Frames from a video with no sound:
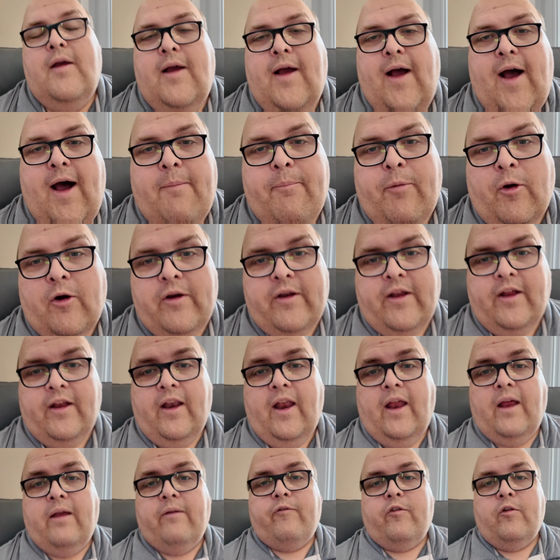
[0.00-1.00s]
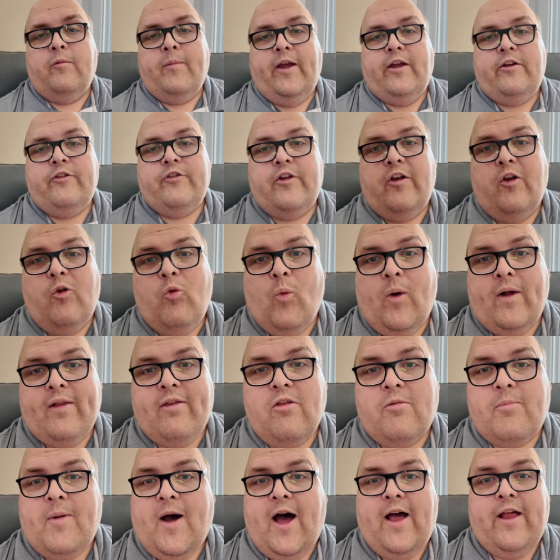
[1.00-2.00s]
pertinent information in one
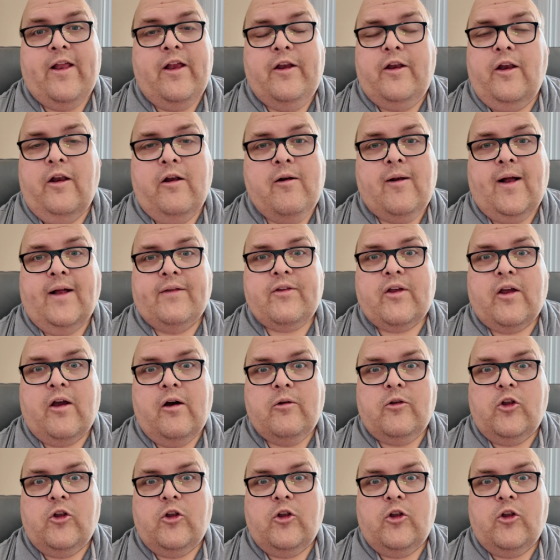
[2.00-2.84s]
spot, and you don't have to go